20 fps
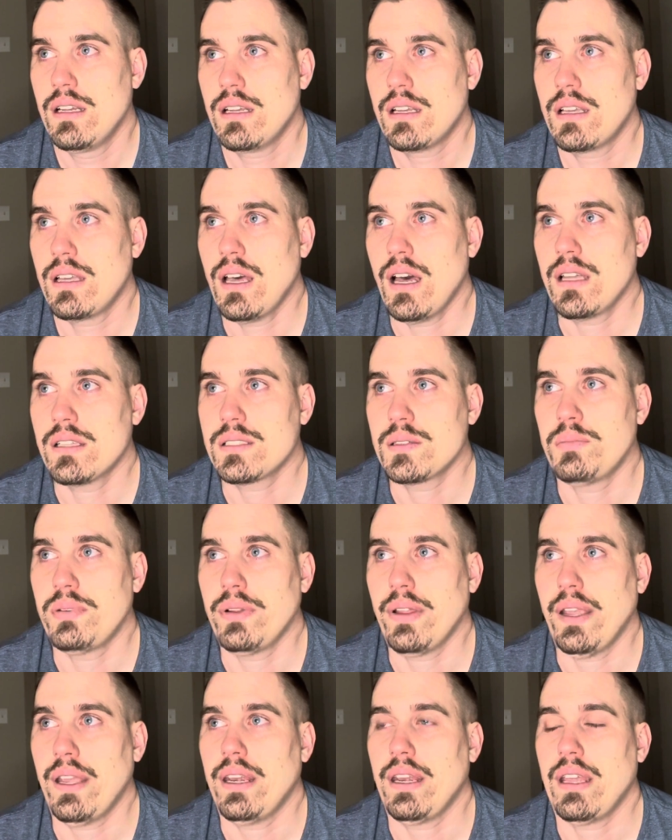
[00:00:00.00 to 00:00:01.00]

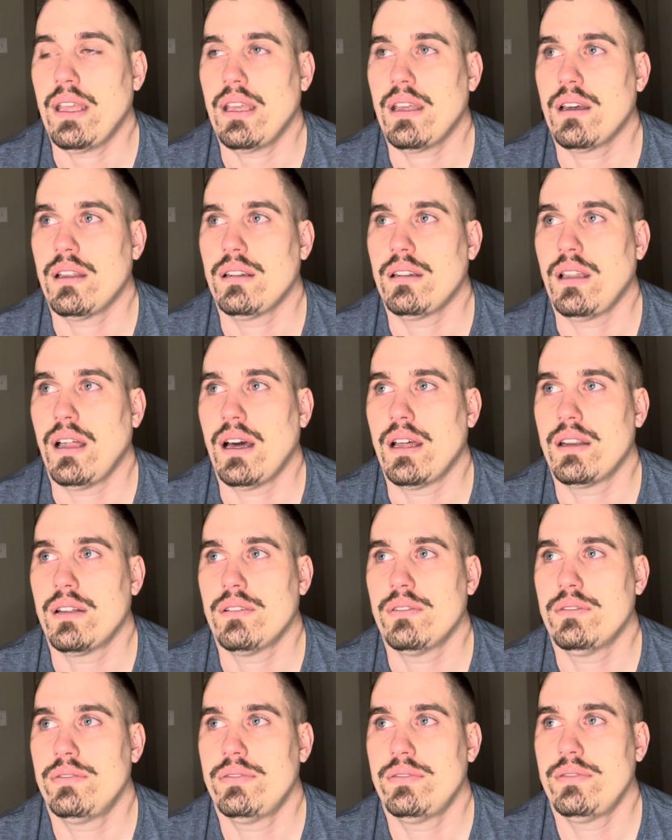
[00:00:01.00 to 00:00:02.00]
contemplating a lot
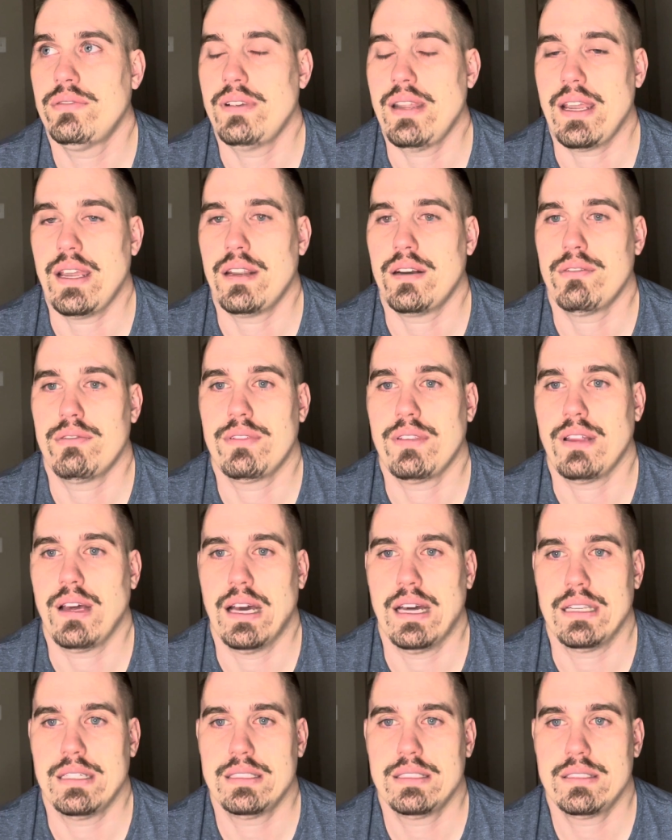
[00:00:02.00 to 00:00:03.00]
of negative
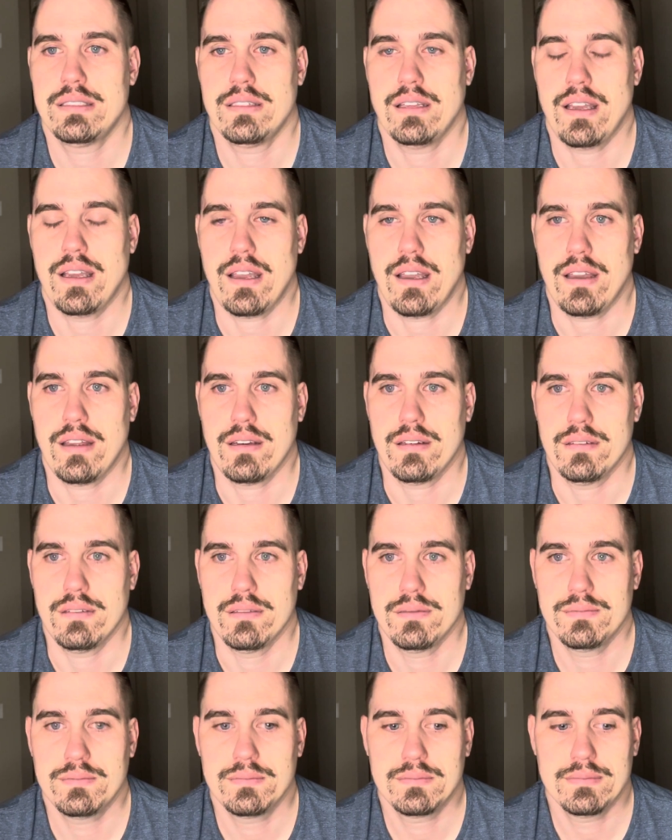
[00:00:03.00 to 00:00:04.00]
thoughts
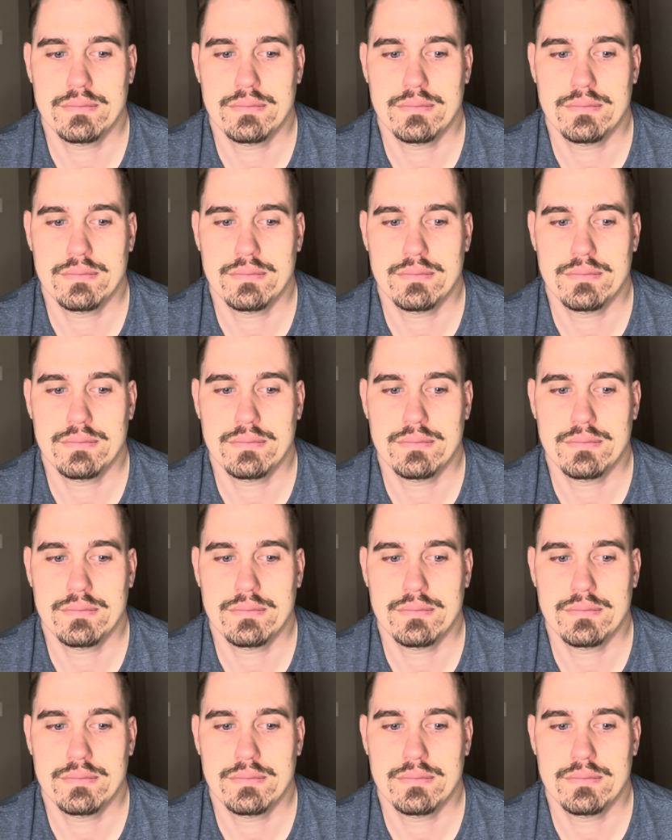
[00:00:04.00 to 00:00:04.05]
and